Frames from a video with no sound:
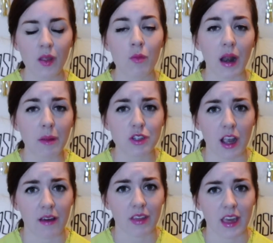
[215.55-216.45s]
When I'm
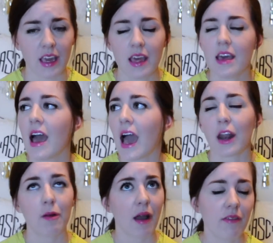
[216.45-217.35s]
traveling, I
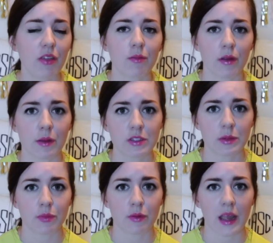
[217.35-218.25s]
don't have the room to
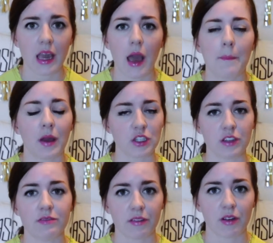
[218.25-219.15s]
bring a bunch
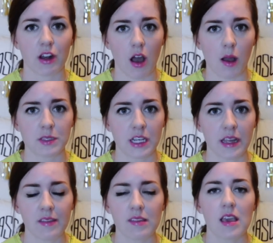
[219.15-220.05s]
of different
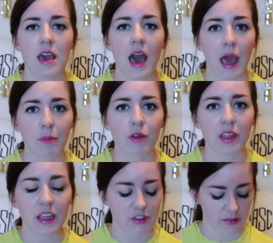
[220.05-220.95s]
options. I'm
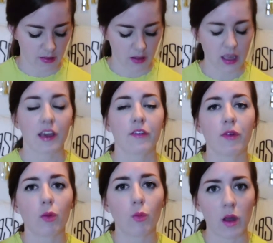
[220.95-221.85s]
really just looking
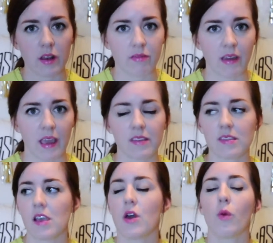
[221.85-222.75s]
for one face,
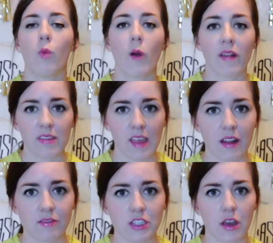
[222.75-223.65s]
one set
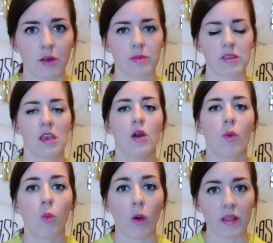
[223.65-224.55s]
of tones,
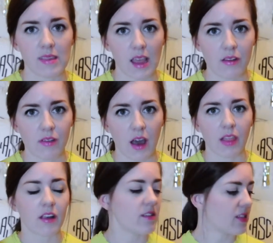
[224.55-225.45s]
one set of
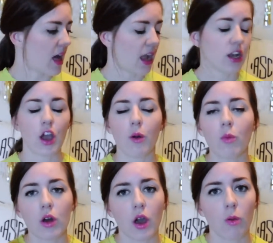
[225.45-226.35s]
colors that I know
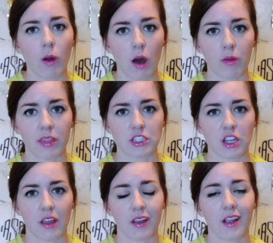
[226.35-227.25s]
will go well with each
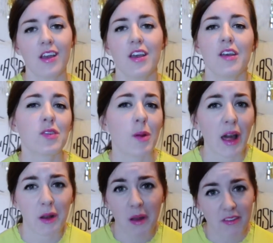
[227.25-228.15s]
other, so I
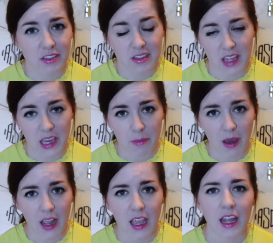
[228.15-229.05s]
don't have to think
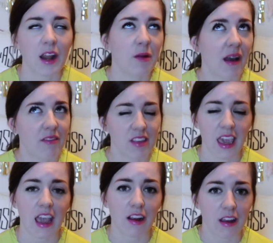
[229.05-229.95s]
about it and I don't have to
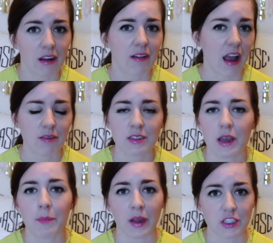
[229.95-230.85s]
carry around a
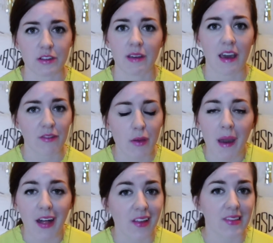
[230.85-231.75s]
bunch of heavy
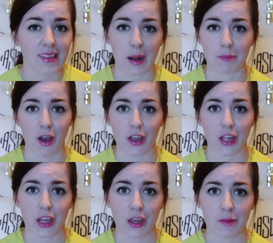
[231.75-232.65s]
palettes that I'm not
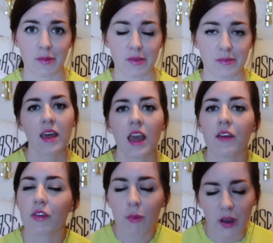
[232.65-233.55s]
going to use.
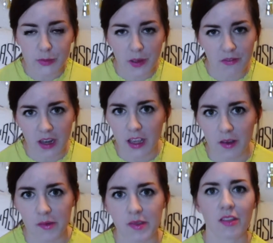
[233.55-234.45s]
If you watch my
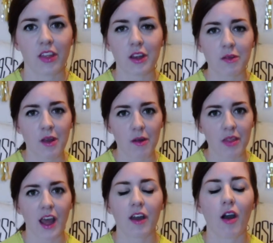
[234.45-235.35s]
videos, then you know
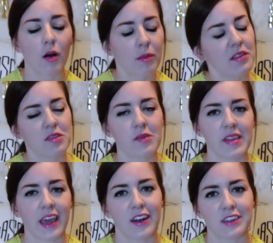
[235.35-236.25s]
that I always use
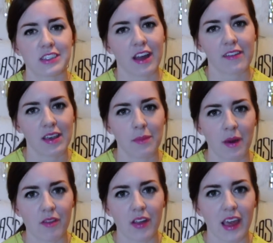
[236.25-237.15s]
the Anastasia
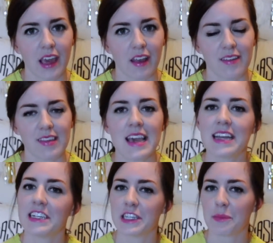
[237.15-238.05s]
Beverly Hills
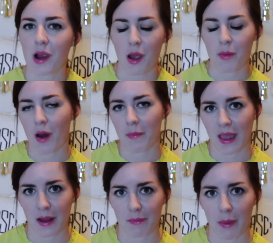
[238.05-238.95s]
Dip Brow
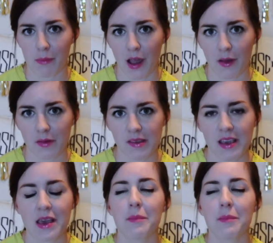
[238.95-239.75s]
Pomade in my brows.